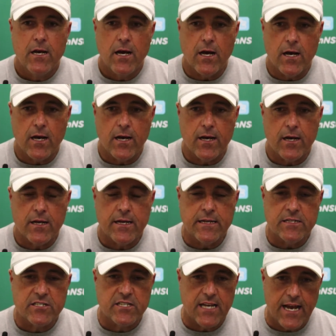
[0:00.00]
uh,
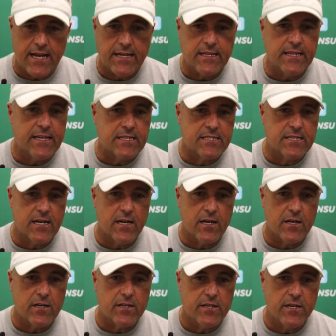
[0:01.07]
in saying that,
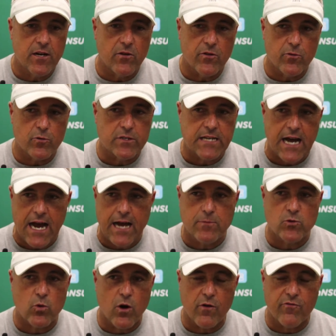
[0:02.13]
uh, you know, there were
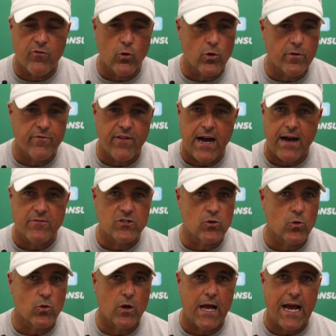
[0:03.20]
times where our four and five
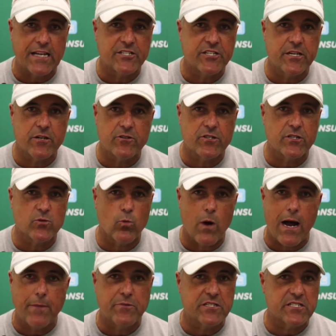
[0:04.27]
score last year just
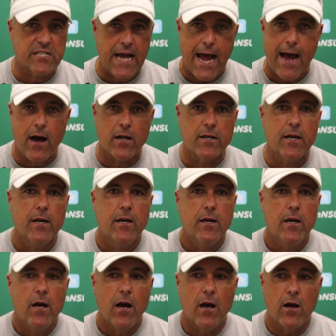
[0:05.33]
wiped us out.
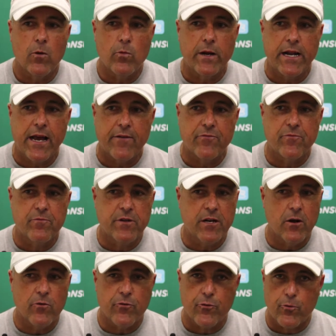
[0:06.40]
Uh, we'd have, you
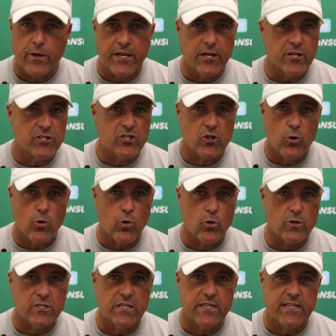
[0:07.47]
know, three good
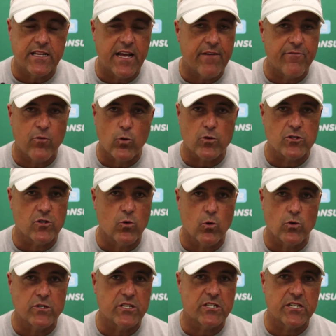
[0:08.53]
scores and then that fourth
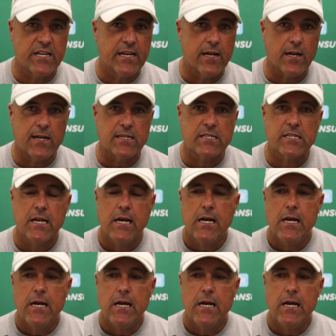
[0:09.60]
score just kill us.